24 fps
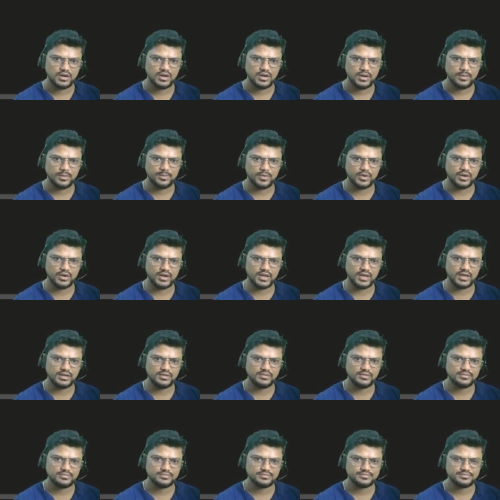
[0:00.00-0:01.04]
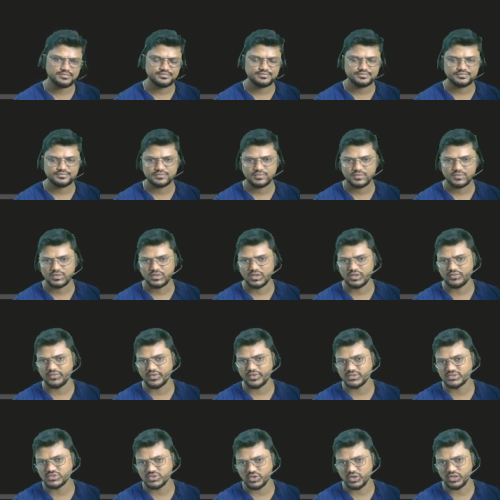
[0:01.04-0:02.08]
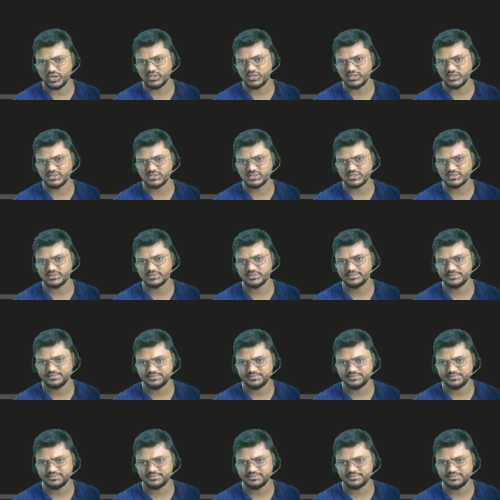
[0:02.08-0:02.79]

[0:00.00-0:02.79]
upon 9. Now if I solve this,